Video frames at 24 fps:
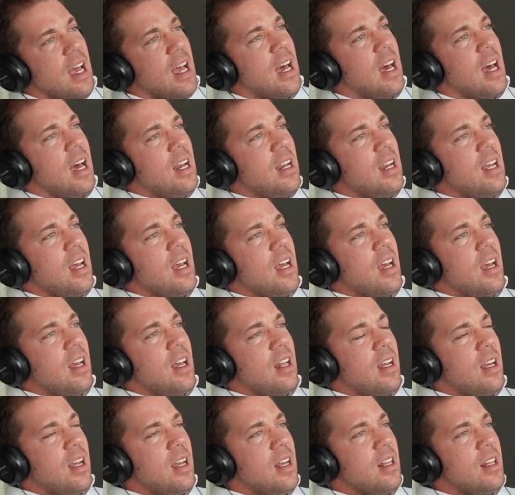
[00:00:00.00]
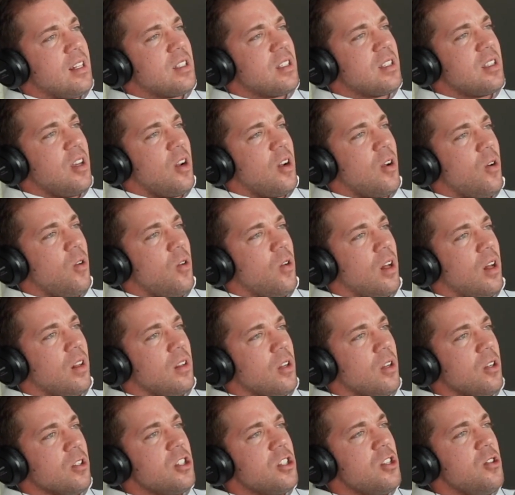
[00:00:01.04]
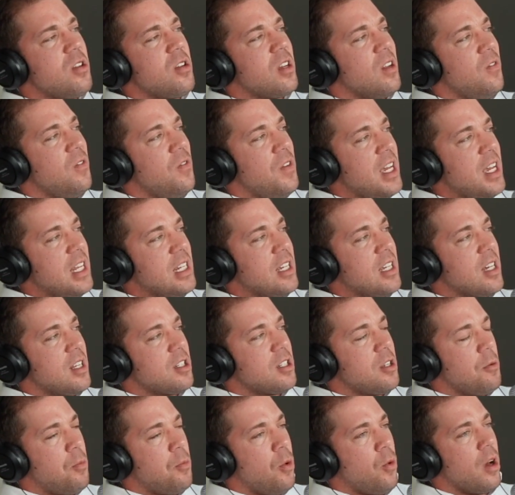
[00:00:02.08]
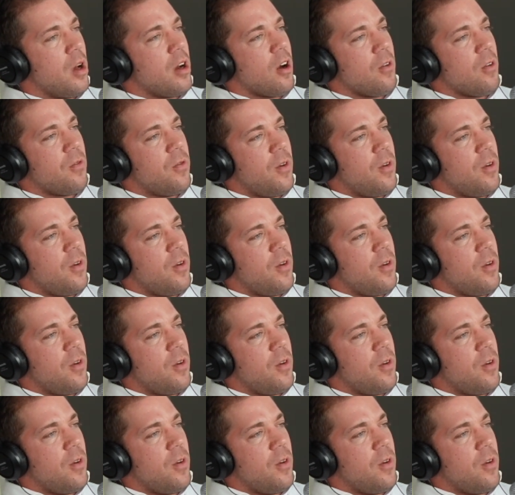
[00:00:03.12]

And it's, a little too convenient to point our